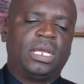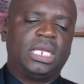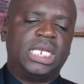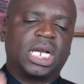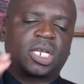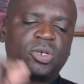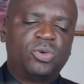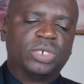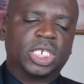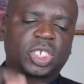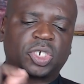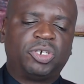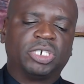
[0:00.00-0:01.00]
He accused
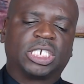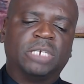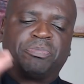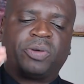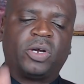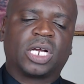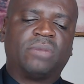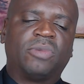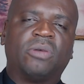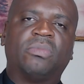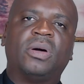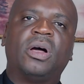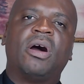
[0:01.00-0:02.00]
the church in
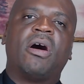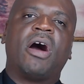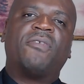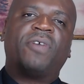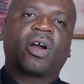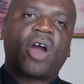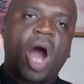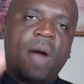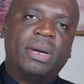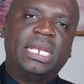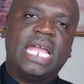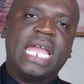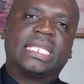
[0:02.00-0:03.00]
Pergamum of
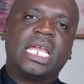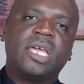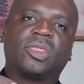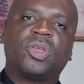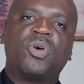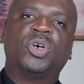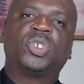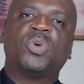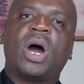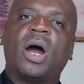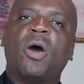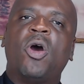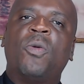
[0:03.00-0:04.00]
accommodating those
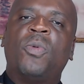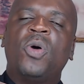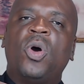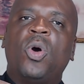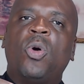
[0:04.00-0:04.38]
who